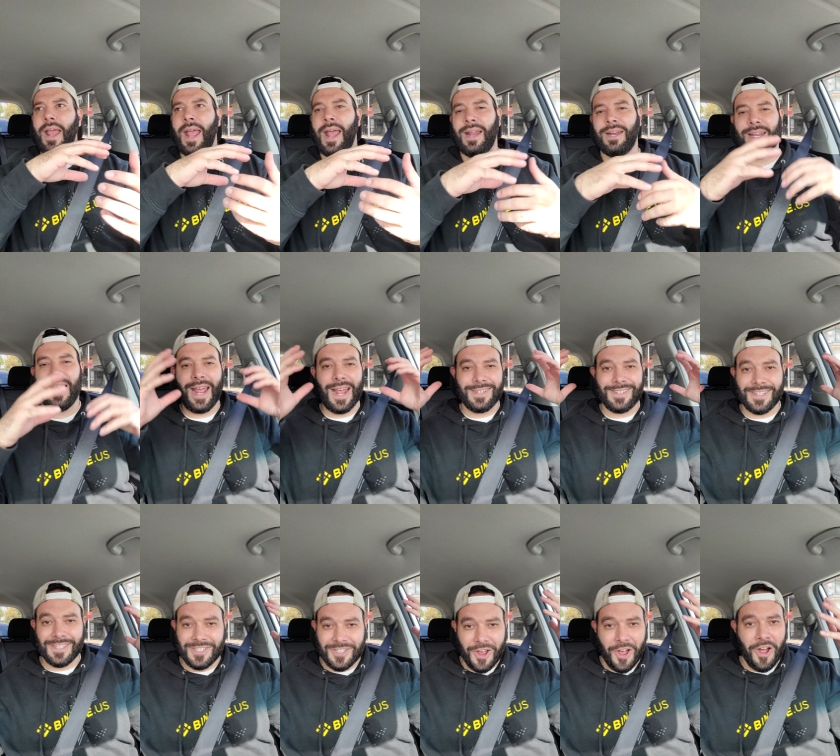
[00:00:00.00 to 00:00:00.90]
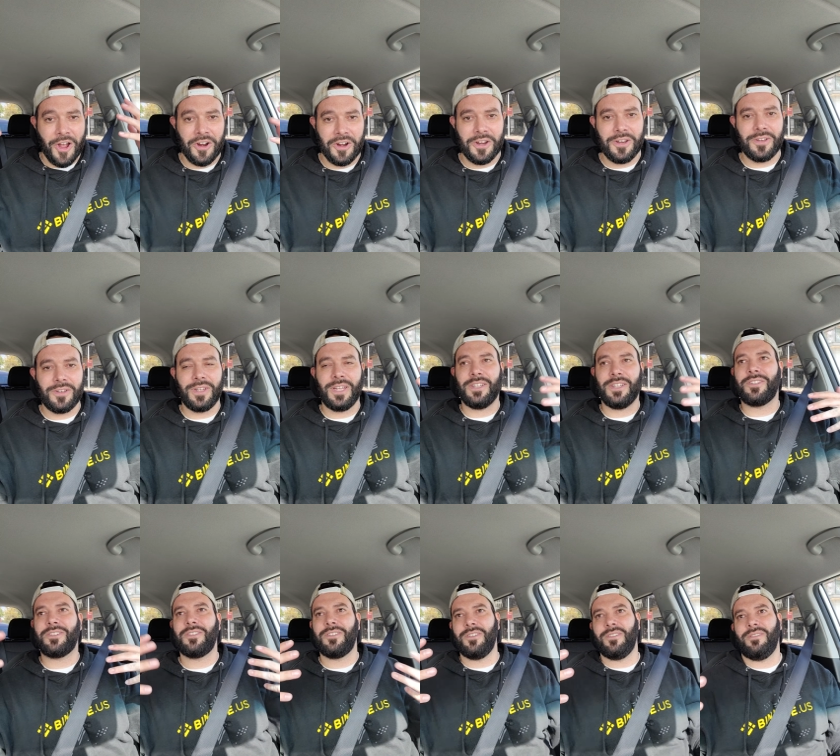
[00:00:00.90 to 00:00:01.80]
and it has a dog.
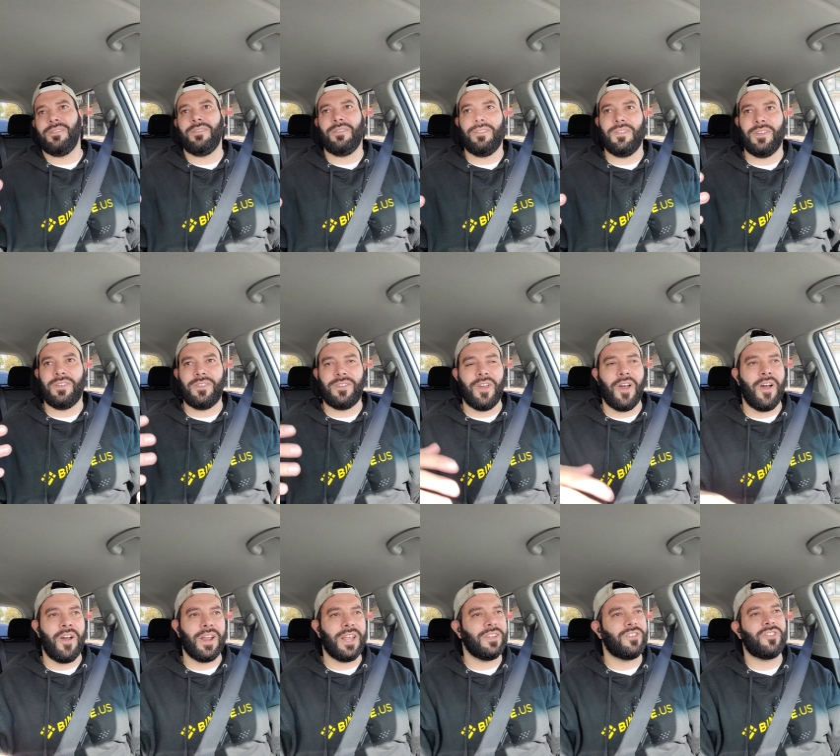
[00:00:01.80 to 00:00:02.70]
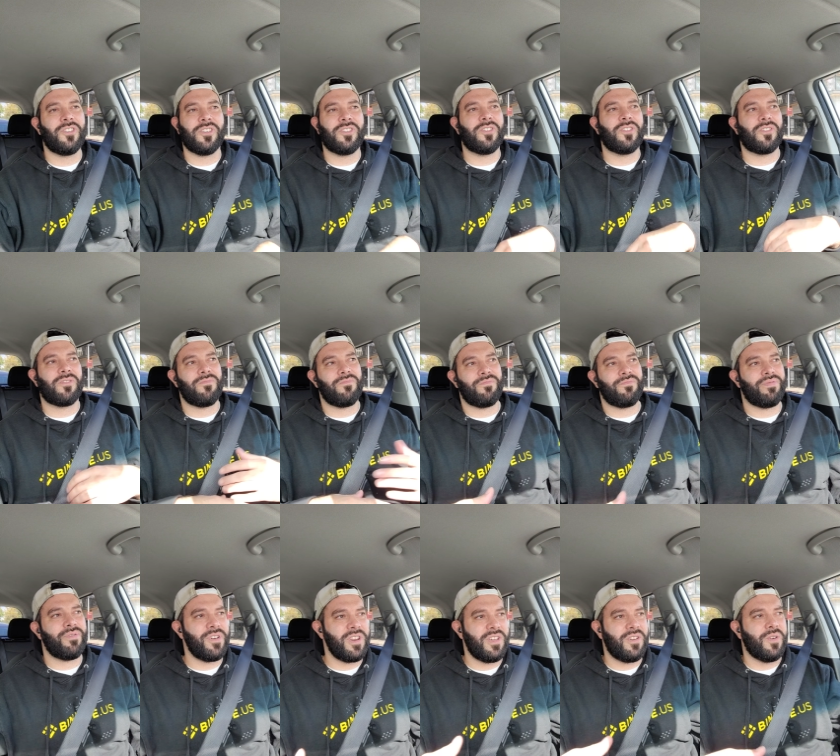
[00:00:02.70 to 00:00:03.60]
It's it's dog. It's just
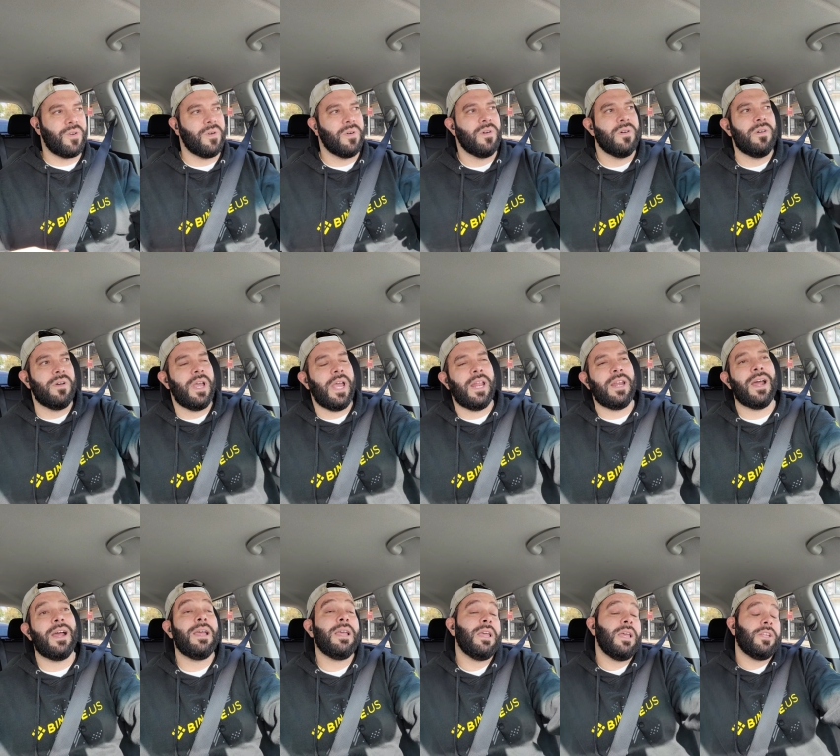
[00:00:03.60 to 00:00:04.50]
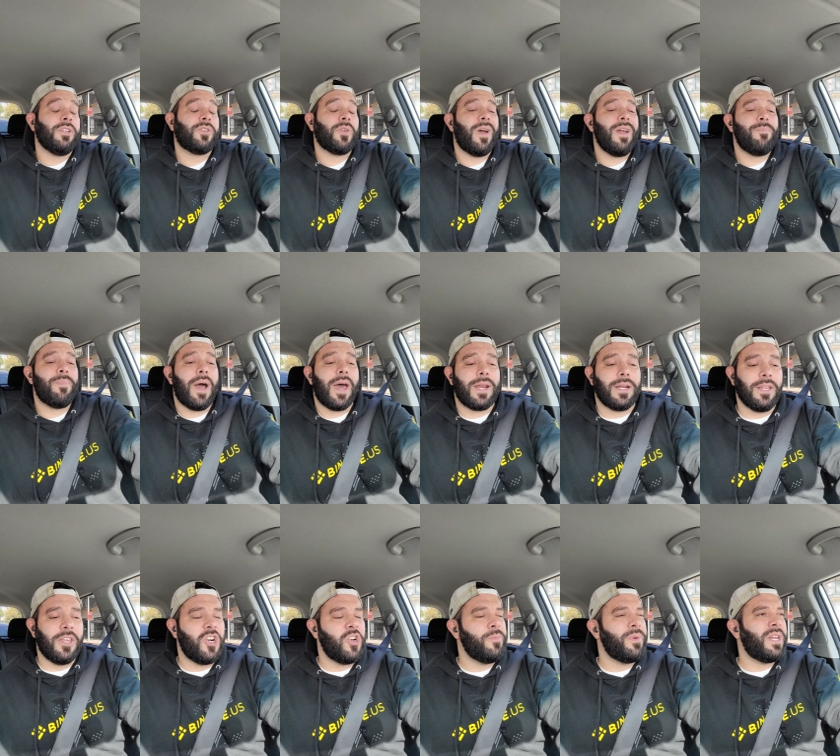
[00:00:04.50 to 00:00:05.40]
pretty cool. And uh, so I bought a
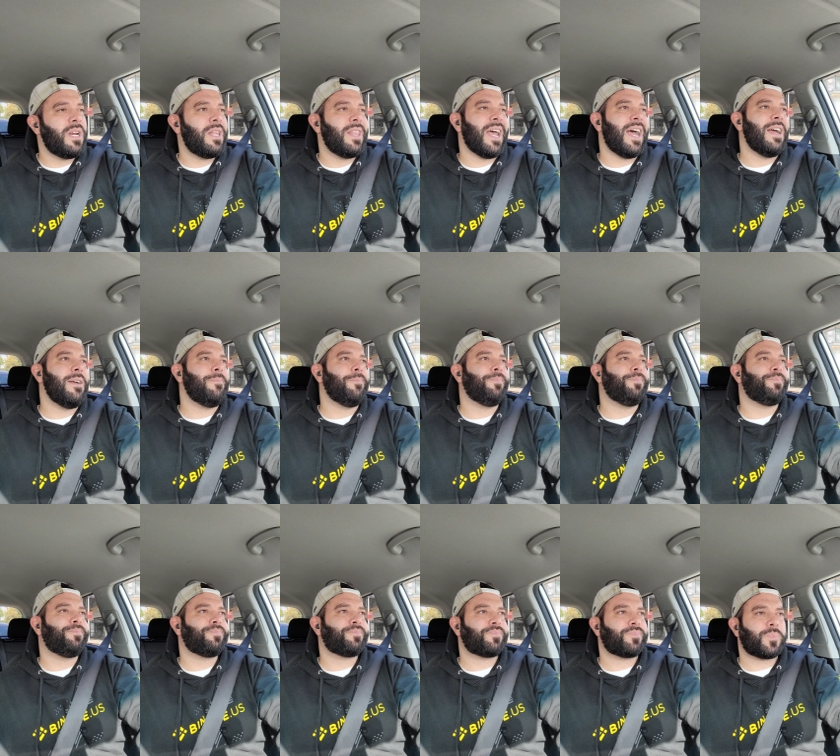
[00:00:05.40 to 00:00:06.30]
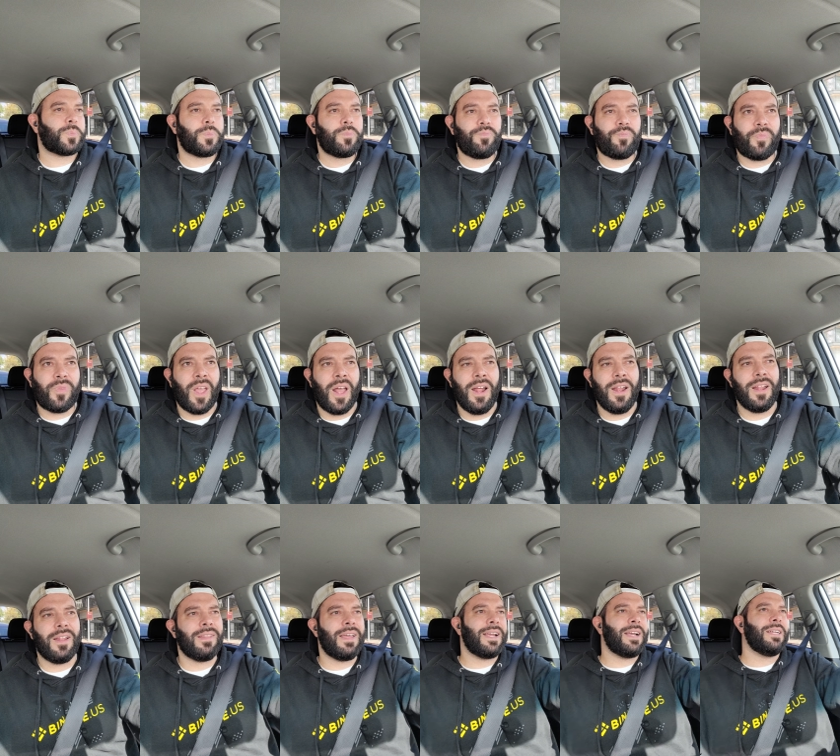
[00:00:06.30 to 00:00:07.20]
little bit of that.
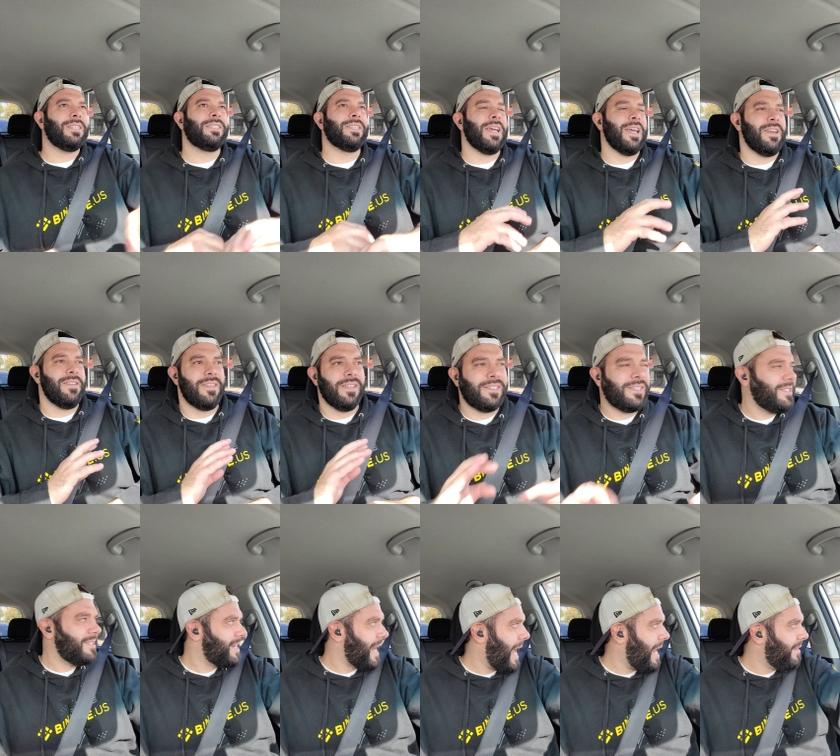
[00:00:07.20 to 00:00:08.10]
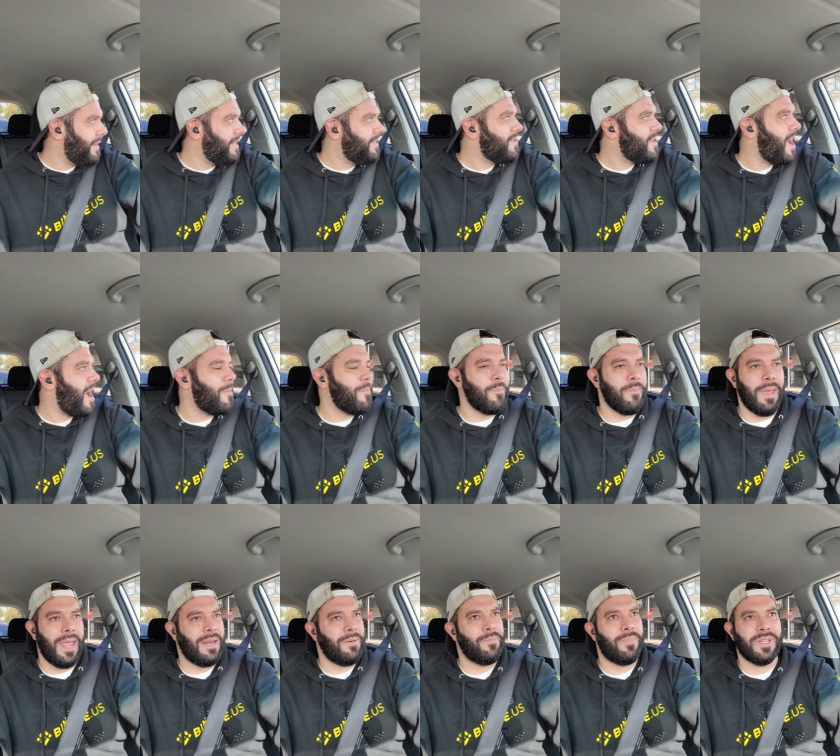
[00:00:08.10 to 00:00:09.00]
Like I said, this is not these are not
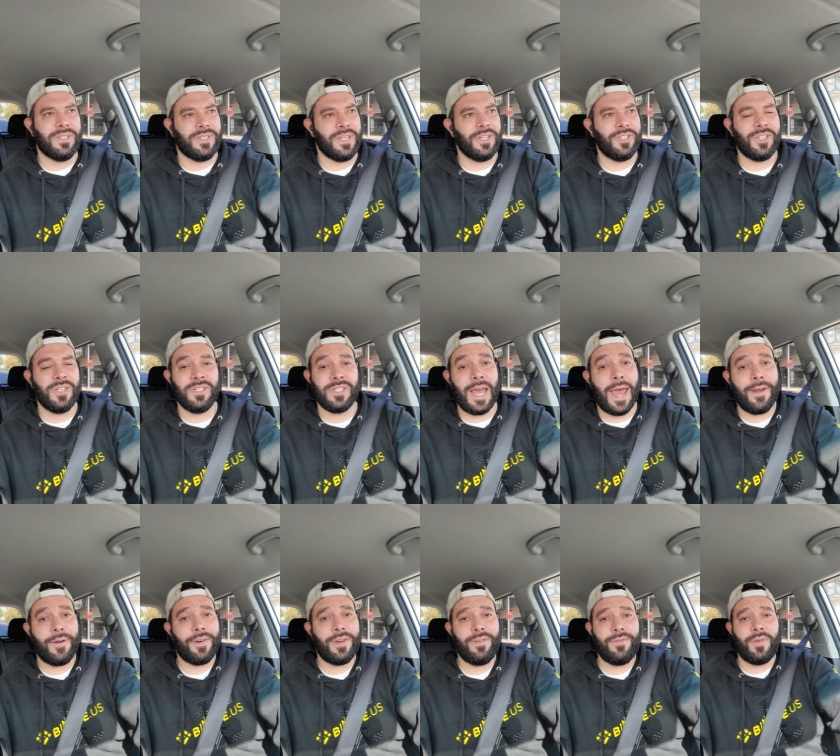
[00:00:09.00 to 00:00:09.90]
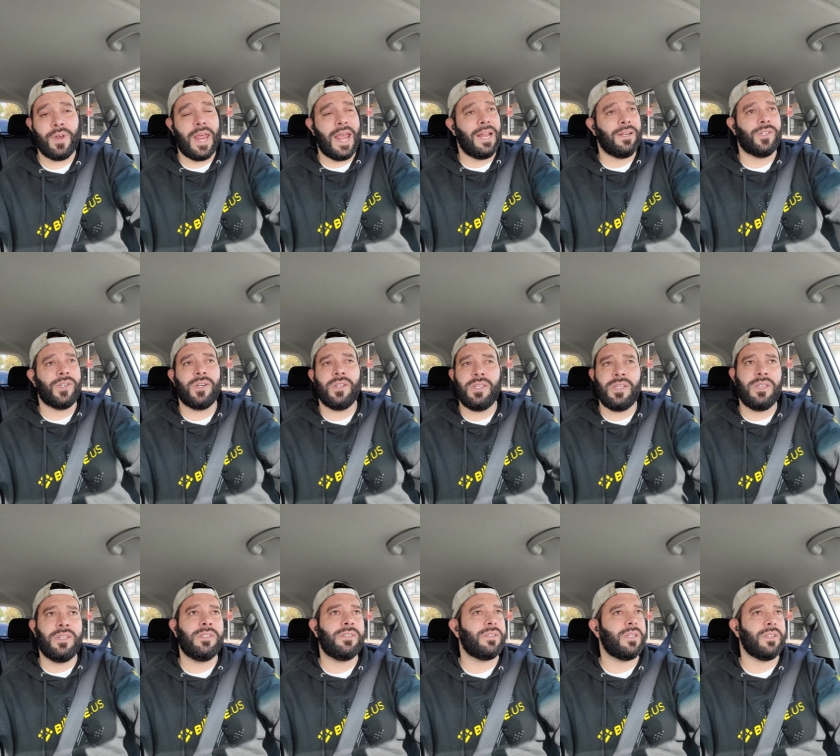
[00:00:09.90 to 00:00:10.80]
main positions. I don't even enter
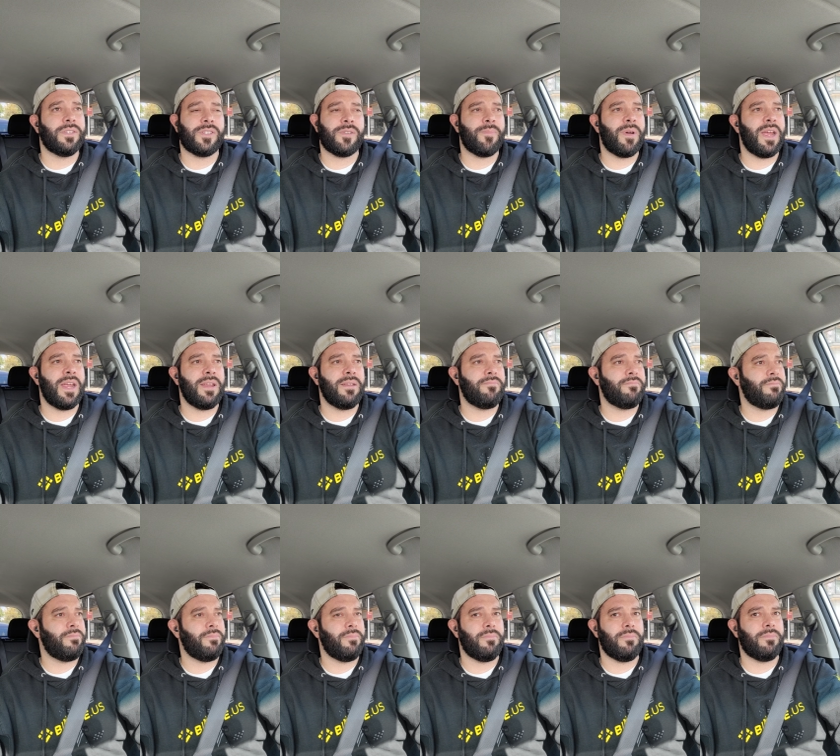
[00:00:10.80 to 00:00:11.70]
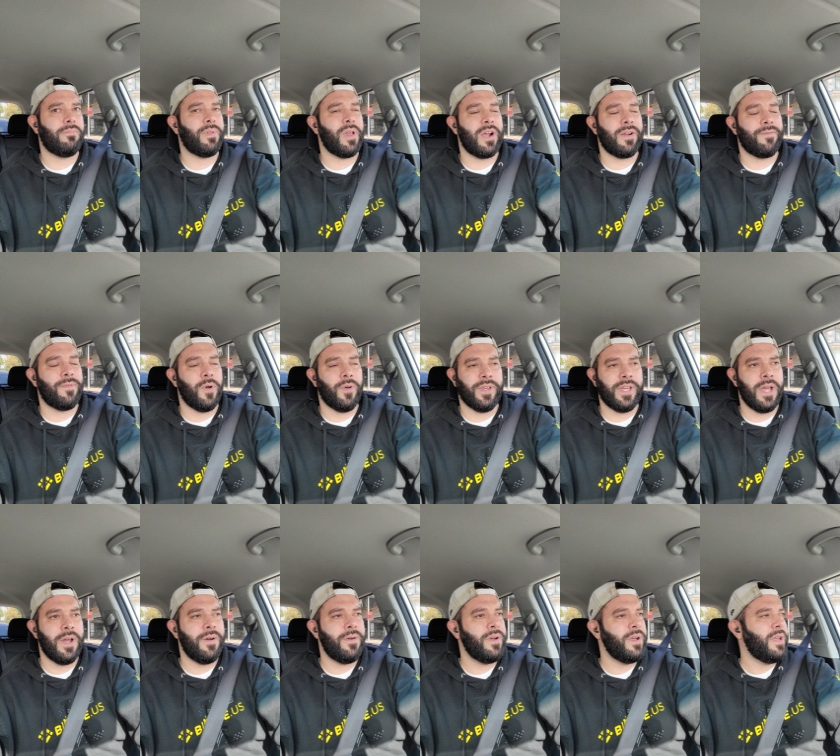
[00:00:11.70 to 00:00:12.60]
these into my
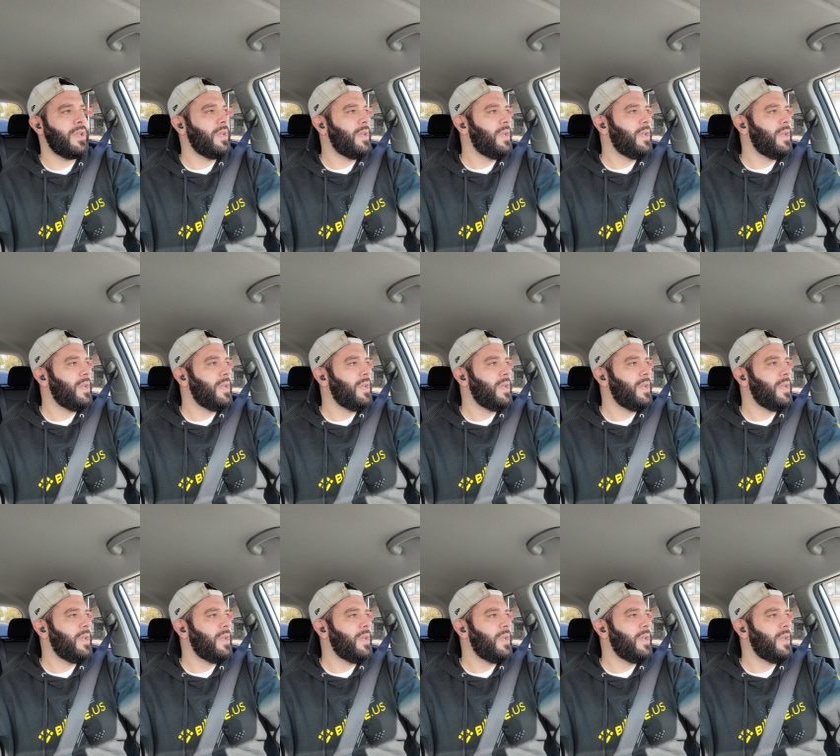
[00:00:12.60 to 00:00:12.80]
Blockfolio